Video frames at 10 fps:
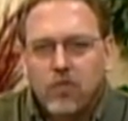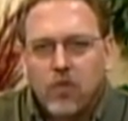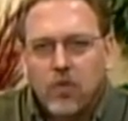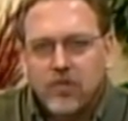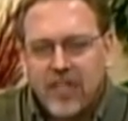
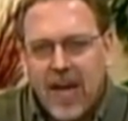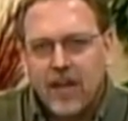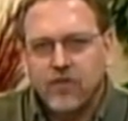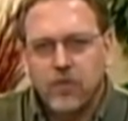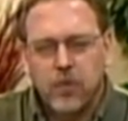grown
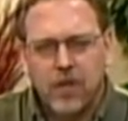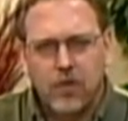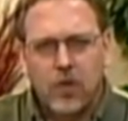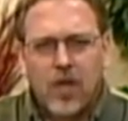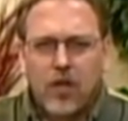attached and whenever
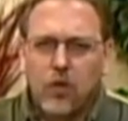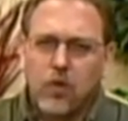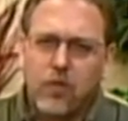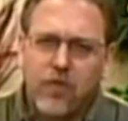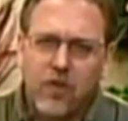
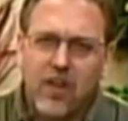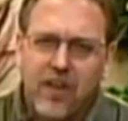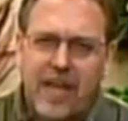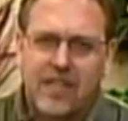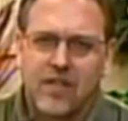you feel
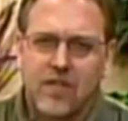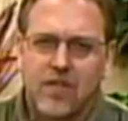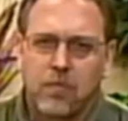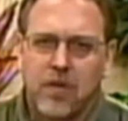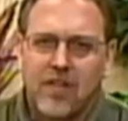connected to
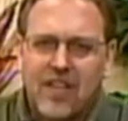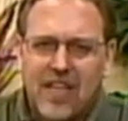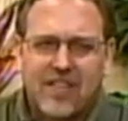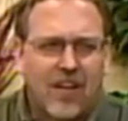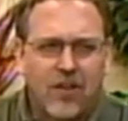someone and then they
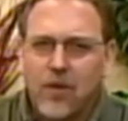tell you